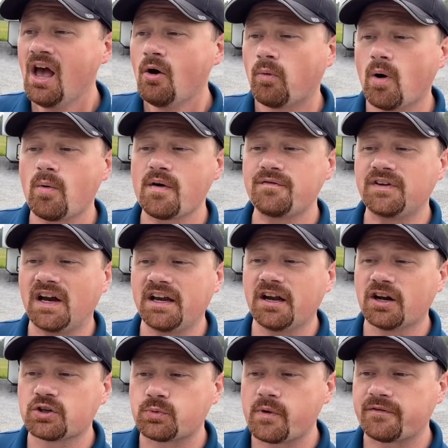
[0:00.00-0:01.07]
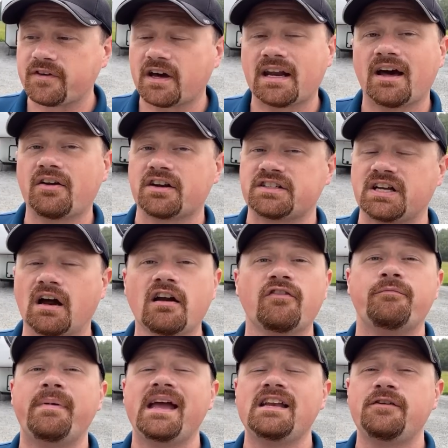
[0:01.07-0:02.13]
What we've done here is we've cut out a ton of
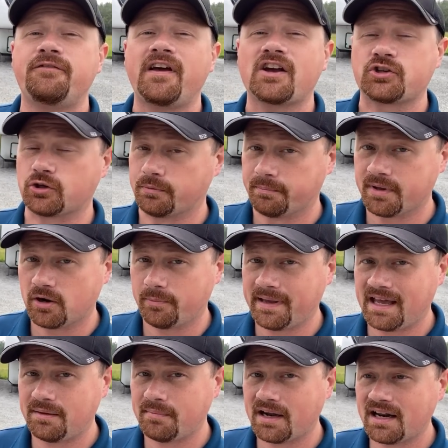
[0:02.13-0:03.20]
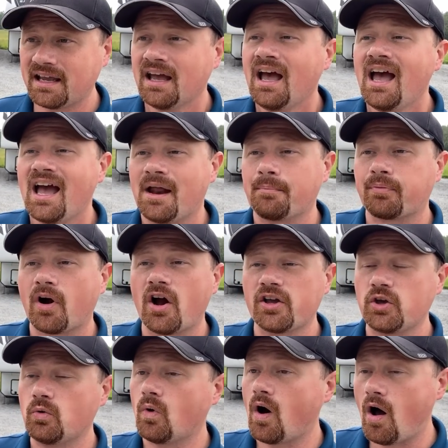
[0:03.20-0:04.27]
manufacturer middleman money and brought
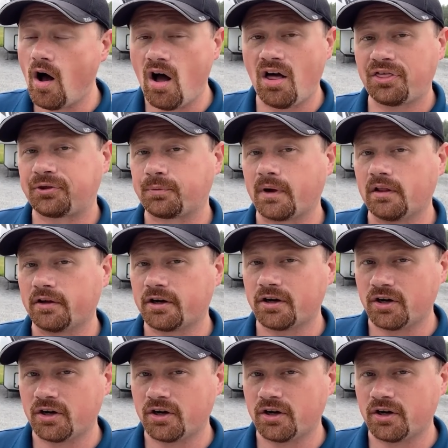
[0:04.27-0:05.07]
you all thriller,